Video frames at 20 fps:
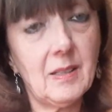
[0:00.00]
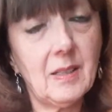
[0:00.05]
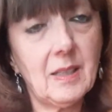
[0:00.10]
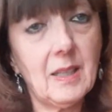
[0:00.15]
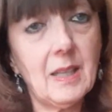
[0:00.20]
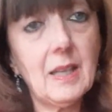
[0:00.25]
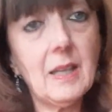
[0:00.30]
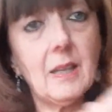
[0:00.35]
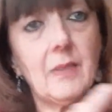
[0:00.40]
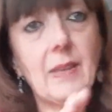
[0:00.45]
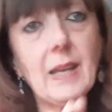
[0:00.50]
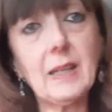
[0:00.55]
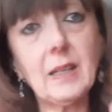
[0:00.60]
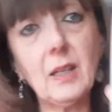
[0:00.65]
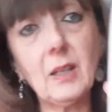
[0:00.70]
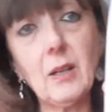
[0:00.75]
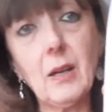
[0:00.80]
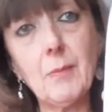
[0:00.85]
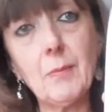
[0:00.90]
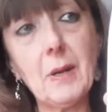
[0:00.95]
yeah, that
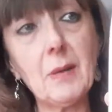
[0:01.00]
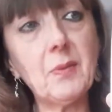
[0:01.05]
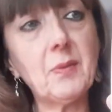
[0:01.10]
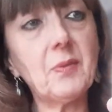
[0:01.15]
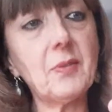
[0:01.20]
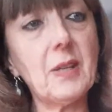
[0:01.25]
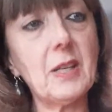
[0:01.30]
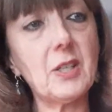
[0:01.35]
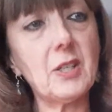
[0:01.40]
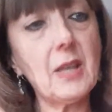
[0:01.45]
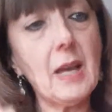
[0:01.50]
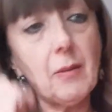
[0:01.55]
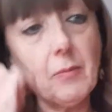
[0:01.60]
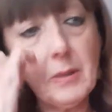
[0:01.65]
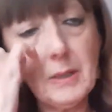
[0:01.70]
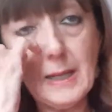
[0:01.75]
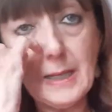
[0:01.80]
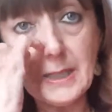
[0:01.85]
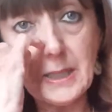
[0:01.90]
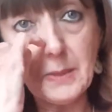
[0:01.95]
can go in my fridge. That
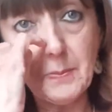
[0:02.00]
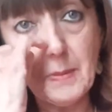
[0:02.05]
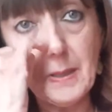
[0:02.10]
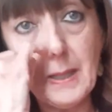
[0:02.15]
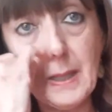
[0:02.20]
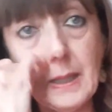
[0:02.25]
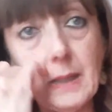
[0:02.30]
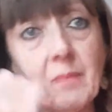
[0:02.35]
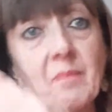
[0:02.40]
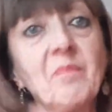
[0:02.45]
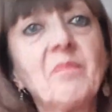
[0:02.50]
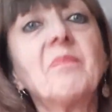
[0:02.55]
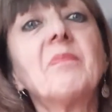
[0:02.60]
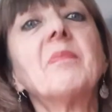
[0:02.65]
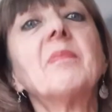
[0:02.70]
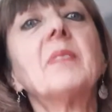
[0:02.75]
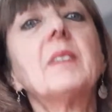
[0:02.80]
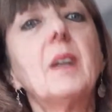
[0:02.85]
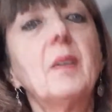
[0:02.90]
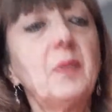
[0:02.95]
will last me
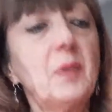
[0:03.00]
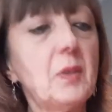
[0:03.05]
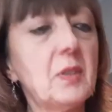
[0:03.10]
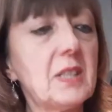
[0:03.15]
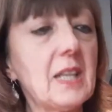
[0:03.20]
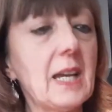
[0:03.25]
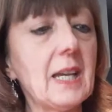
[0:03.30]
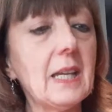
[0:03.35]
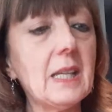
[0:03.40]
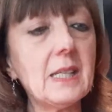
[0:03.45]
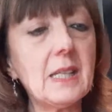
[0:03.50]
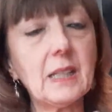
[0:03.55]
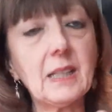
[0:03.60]
a few days.